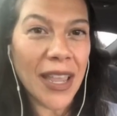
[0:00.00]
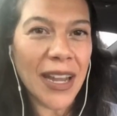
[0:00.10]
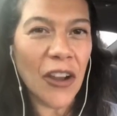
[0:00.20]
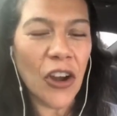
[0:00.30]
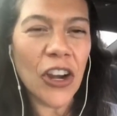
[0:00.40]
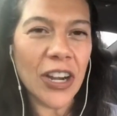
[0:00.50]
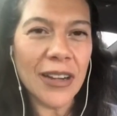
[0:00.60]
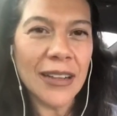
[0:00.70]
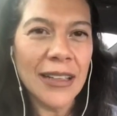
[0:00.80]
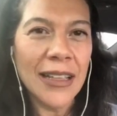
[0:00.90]
without getting
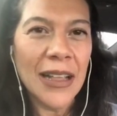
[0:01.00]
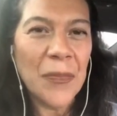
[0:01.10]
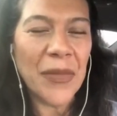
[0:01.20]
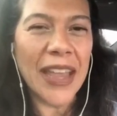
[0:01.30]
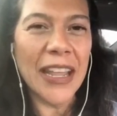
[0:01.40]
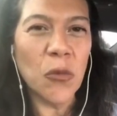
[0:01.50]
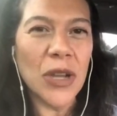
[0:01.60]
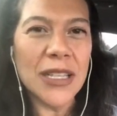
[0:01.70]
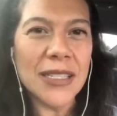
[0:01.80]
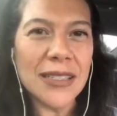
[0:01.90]
hurt. And
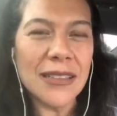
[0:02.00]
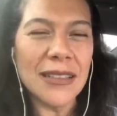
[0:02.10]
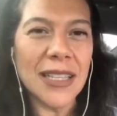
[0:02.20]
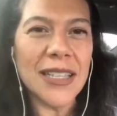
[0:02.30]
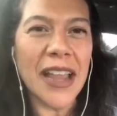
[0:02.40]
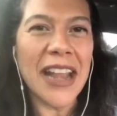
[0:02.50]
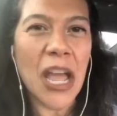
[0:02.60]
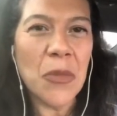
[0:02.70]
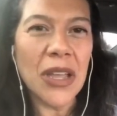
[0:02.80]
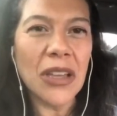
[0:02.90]
it was the
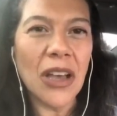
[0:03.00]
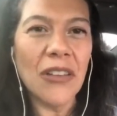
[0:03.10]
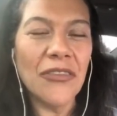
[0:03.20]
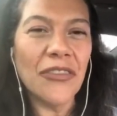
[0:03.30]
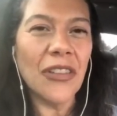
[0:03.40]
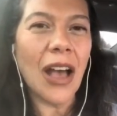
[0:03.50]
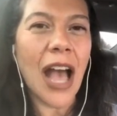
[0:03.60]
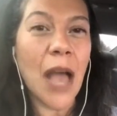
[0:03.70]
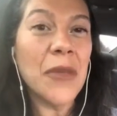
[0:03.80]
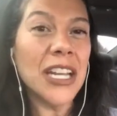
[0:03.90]
dynamic of,
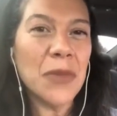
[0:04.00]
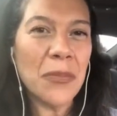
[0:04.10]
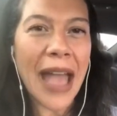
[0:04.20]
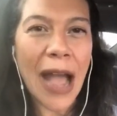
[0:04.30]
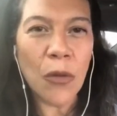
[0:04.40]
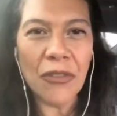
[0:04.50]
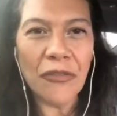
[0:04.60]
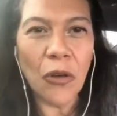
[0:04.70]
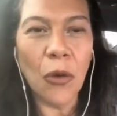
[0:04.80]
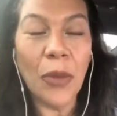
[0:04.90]
I'm going to be
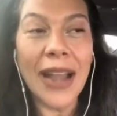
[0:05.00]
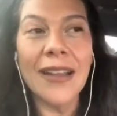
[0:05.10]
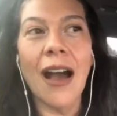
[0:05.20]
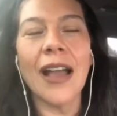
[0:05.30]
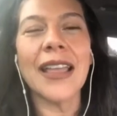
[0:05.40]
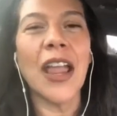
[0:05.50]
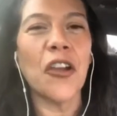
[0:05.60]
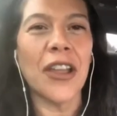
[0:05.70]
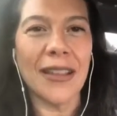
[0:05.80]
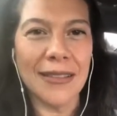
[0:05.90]
powerful by not
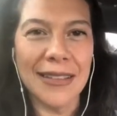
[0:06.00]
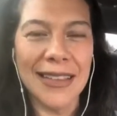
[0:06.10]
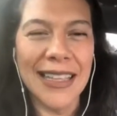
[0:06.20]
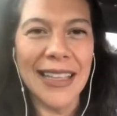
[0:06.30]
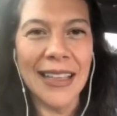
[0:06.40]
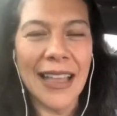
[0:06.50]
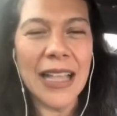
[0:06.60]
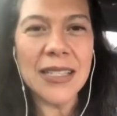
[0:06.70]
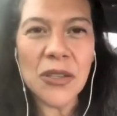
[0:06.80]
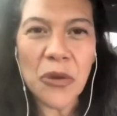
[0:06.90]
caring.
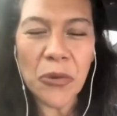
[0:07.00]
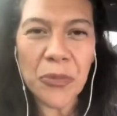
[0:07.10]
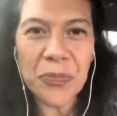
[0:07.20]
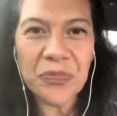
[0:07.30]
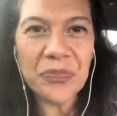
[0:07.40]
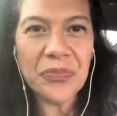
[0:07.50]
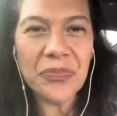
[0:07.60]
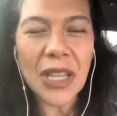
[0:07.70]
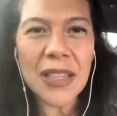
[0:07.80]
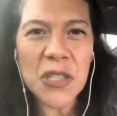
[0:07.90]
And so
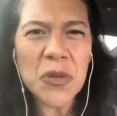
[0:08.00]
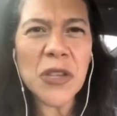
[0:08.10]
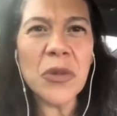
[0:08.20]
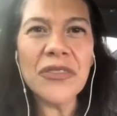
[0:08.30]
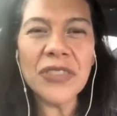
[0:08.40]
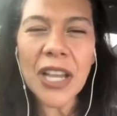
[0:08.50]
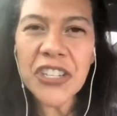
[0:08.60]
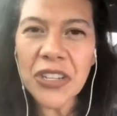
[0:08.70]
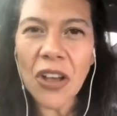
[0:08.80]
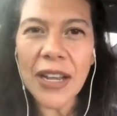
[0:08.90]
this was a
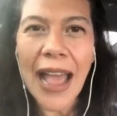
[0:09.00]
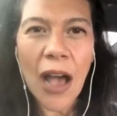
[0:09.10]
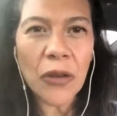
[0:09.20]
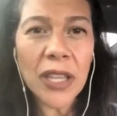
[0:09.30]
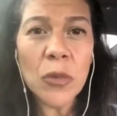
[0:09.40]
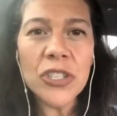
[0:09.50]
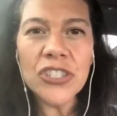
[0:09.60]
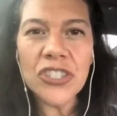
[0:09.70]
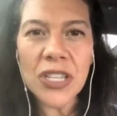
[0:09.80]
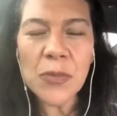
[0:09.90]
reflection on how he
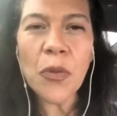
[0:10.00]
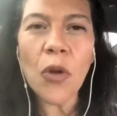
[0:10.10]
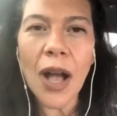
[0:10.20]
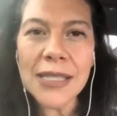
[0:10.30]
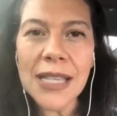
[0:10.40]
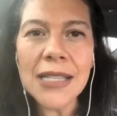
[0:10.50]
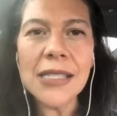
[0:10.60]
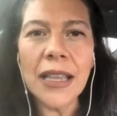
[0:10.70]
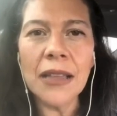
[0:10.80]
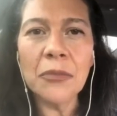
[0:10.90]
was just
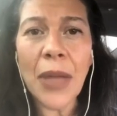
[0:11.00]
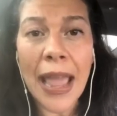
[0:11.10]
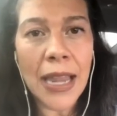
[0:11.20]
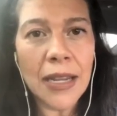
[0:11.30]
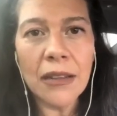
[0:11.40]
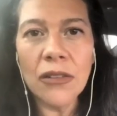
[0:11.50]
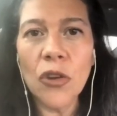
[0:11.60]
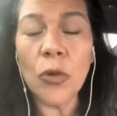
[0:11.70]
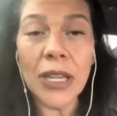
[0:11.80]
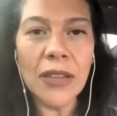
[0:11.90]
processing
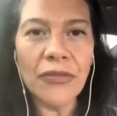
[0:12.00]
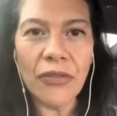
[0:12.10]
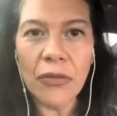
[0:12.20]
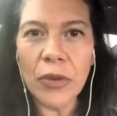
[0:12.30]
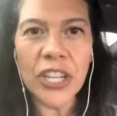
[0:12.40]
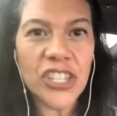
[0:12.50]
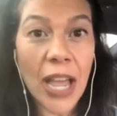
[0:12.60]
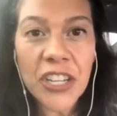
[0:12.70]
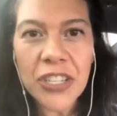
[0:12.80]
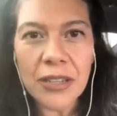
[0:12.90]
pain, grief,
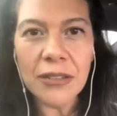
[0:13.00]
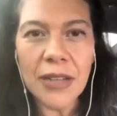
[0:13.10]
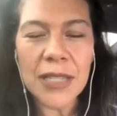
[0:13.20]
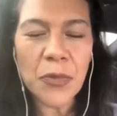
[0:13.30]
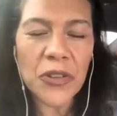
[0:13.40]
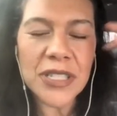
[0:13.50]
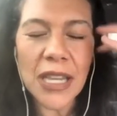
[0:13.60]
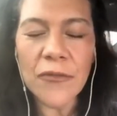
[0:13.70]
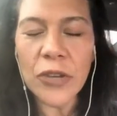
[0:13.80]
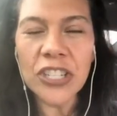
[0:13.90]
rejection, his
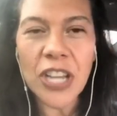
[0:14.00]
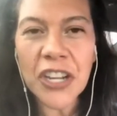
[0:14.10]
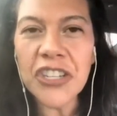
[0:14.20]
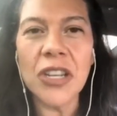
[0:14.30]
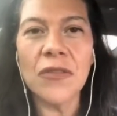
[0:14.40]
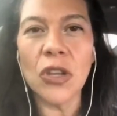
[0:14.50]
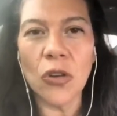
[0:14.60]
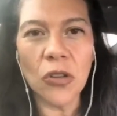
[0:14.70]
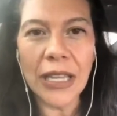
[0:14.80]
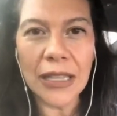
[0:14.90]
perceived rejection of
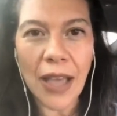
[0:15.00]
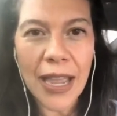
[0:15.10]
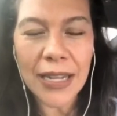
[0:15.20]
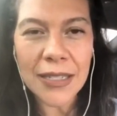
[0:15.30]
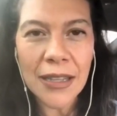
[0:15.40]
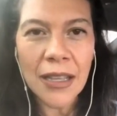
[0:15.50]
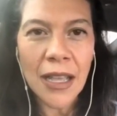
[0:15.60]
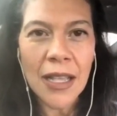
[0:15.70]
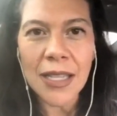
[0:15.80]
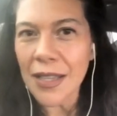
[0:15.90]
the girl he liked.
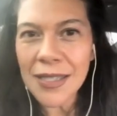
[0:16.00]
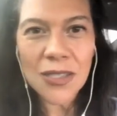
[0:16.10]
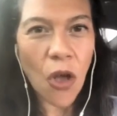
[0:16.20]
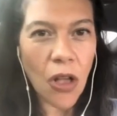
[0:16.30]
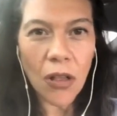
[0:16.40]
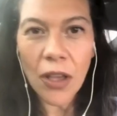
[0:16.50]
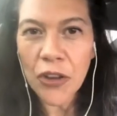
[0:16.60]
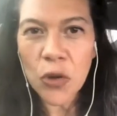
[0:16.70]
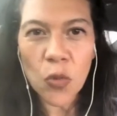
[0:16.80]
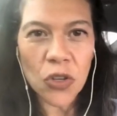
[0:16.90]
So this is
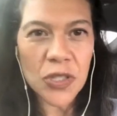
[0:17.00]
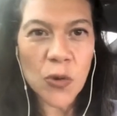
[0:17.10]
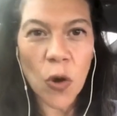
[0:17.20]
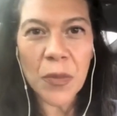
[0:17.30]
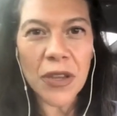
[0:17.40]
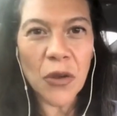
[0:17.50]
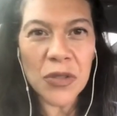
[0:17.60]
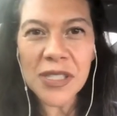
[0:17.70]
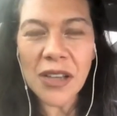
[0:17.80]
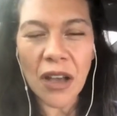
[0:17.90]
all underworld
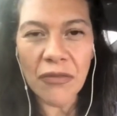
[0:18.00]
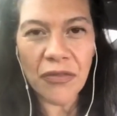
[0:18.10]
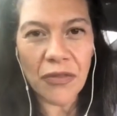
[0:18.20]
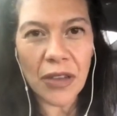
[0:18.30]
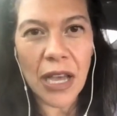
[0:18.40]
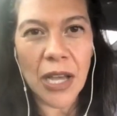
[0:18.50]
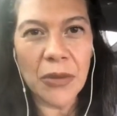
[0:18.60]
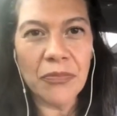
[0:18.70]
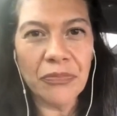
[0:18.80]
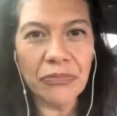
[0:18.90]
Scorpio stuff,
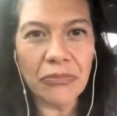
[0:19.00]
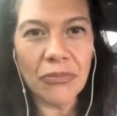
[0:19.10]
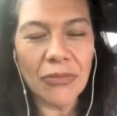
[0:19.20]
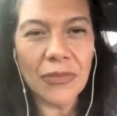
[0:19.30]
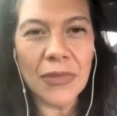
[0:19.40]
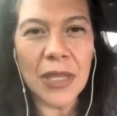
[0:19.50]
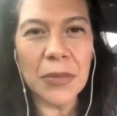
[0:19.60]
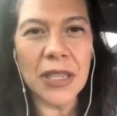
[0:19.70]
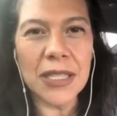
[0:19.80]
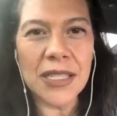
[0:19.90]

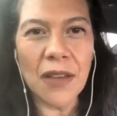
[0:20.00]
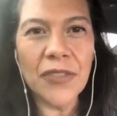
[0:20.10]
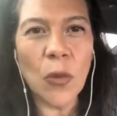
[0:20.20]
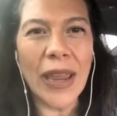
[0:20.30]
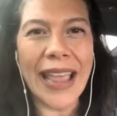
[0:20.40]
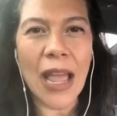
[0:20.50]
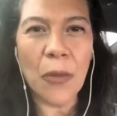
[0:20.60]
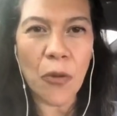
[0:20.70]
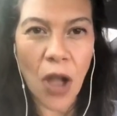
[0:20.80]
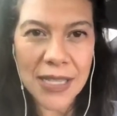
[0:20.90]
the stuff that we
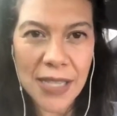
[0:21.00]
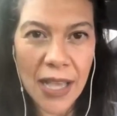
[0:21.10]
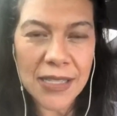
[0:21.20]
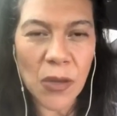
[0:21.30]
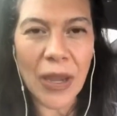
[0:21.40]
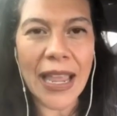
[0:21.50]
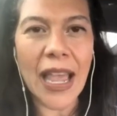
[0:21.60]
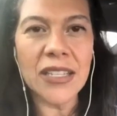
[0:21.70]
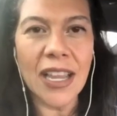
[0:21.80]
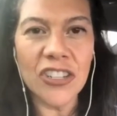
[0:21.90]
can't process, that we
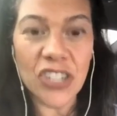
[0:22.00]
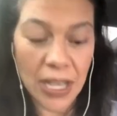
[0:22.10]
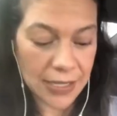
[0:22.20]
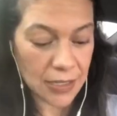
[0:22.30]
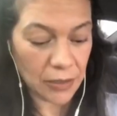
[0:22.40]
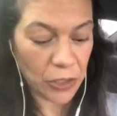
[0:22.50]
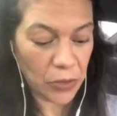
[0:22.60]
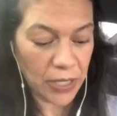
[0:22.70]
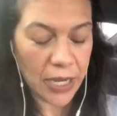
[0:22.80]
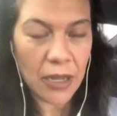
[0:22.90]
can't digest
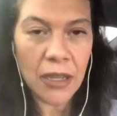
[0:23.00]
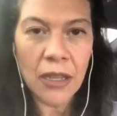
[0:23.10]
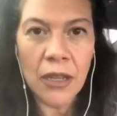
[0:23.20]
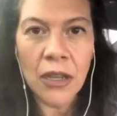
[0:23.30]
literally